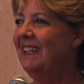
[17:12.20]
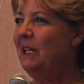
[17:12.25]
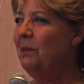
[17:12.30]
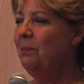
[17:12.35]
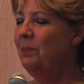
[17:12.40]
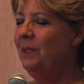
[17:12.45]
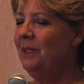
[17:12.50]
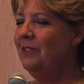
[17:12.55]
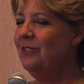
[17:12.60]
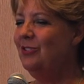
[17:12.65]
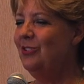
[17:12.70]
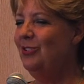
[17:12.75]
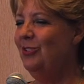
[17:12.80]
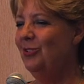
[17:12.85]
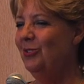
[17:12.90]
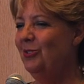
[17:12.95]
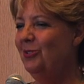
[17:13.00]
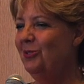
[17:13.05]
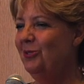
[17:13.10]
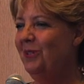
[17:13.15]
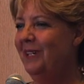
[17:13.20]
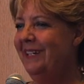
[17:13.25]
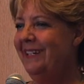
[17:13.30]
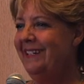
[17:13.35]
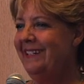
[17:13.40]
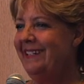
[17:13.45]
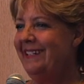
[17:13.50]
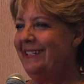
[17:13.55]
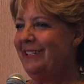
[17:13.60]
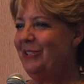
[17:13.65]
It builds you
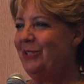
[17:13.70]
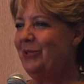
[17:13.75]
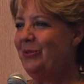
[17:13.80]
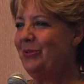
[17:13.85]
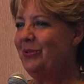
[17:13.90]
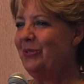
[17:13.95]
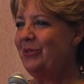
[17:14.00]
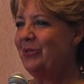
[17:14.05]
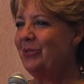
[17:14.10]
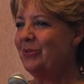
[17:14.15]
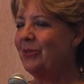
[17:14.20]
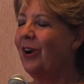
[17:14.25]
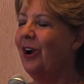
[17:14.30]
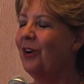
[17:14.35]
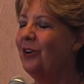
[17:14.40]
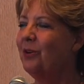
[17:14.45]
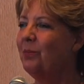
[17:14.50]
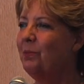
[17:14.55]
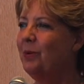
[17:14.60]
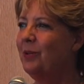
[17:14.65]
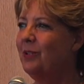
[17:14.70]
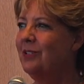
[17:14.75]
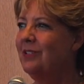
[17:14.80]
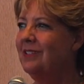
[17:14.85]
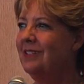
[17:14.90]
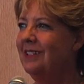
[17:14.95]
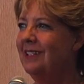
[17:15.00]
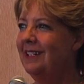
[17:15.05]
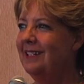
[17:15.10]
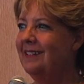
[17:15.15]
into a stronger
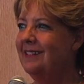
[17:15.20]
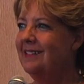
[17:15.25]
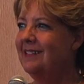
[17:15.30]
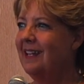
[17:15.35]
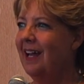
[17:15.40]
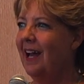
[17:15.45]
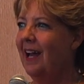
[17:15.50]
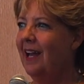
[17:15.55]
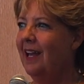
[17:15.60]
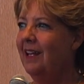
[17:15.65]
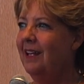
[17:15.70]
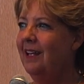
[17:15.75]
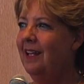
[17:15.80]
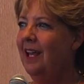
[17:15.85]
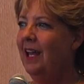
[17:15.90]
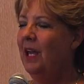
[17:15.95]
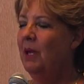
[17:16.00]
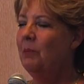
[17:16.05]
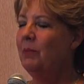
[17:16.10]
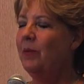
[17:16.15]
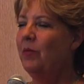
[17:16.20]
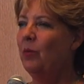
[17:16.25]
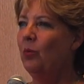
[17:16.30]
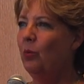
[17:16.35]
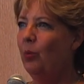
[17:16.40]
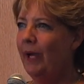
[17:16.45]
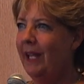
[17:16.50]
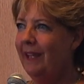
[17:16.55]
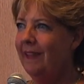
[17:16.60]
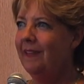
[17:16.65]
person inside, but the
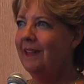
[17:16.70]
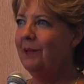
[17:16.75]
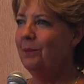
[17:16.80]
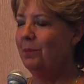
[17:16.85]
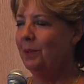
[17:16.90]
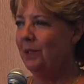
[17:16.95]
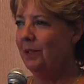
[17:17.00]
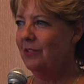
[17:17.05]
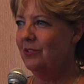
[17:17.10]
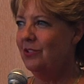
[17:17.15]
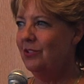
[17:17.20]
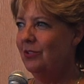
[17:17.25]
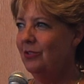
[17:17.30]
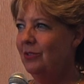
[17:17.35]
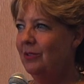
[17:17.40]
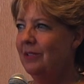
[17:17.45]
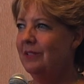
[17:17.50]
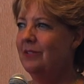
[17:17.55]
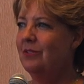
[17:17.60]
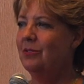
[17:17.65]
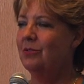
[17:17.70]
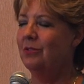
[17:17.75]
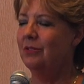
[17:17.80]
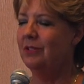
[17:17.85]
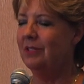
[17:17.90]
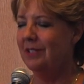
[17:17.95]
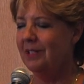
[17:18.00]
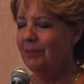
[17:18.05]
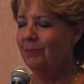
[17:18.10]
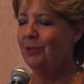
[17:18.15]
way that it builds you is through
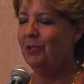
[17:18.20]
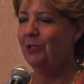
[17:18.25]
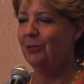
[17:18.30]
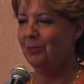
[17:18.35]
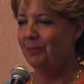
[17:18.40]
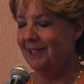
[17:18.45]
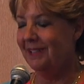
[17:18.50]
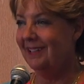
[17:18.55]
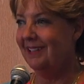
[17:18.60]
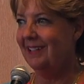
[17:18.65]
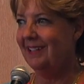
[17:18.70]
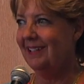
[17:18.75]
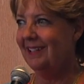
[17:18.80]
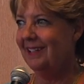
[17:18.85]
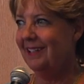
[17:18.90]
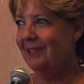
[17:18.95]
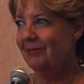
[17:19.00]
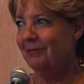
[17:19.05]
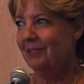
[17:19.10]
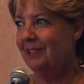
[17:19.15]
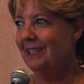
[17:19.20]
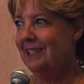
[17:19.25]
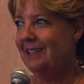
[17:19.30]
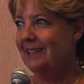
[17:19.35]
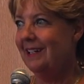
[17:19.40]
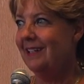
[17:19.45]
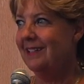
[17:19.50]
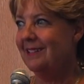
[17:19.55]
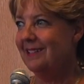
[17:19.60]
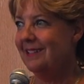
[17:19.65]
deep humility. It really
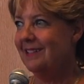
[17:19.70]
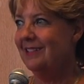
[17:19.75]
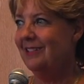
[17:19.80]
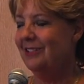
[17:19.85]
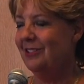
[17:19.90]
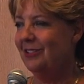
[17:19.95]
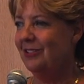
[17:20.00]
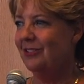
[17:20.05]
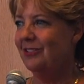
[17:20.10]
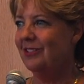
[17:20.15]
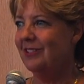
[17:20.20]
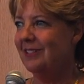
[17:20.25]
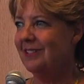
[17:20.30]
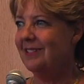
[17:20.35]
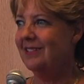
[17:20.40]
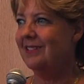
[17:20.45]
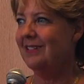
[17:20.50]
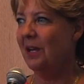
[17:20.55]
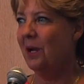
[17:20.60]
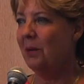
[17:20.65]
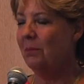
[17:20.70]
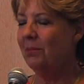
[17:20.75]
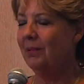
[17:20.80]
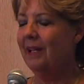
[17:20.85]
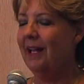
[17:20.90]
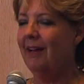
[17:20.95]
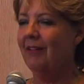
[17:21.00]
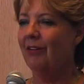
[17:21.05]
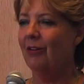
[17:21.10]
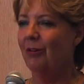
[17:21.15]
does. You just
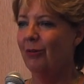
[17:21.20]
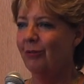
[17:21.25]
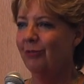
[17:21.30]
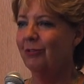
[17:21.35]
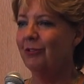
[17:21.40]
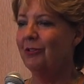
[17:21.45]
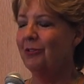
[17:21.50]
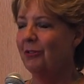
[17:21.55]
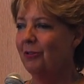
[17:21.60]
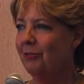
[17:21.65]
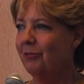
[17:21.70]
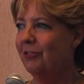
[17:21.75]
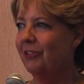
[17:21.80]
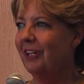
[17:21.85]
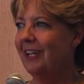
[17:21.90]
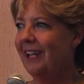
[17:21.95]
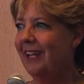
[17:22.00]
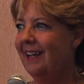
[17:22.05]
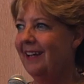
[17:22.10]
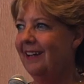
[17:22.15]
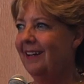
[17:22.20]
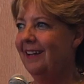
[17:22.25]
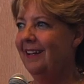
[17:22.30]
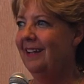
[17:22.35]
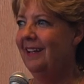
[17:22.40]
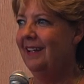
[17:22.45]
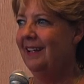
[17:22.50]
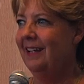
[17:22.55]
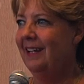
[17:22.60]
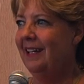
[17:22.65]
humble out over and over again,
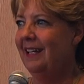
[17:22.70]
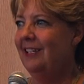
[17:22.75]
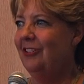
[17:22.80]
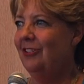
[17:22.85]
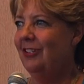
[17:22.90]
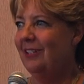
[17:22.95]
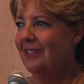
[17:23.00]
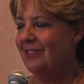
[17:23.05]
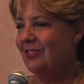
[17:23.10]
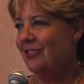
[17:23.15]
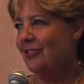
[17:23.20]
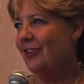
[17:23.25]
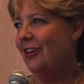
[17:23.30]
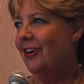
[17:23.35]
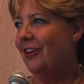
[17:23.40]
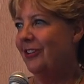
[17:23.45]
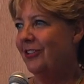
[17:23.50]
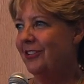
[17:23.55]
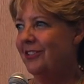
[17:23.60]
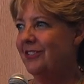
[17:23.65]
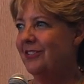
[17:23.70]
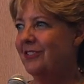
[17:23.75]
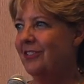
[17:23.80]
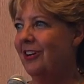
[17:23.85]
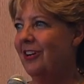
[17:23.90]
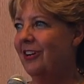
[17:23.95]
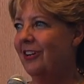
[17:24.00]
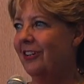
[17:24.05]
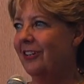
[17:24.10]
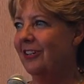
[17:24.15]
and you get stronger and
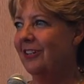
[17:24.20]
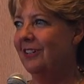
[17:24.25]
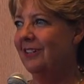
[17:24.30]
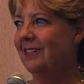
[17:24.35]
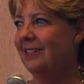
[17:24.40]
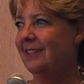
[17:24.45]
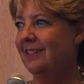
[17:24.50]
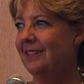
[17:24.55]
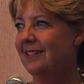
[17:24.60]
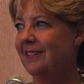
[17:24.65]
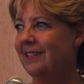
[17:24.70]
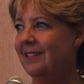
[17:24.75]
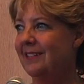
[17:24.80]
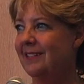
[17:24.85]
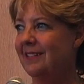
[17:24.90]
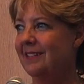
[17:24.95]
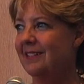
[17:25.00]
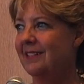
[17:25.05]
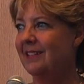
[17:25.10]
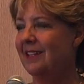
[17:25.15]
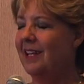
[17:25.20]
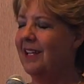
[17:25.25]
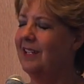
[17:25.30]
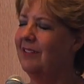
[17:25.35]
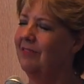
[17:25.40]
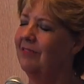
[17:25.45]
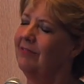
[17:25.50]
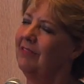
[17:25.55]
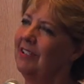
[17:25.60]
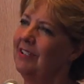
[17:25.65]
stronger. It's kind
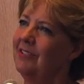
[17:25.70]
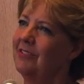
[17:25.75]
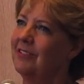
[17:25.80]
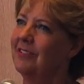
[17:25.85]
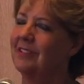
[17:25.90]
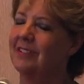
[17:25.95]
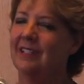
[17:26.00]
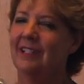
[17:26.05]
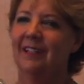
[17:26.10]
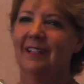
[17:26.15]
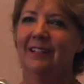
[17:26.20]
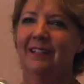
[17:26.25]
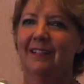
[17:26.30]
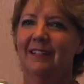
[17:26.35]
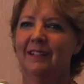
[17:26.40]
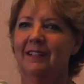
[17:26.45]
of interesting.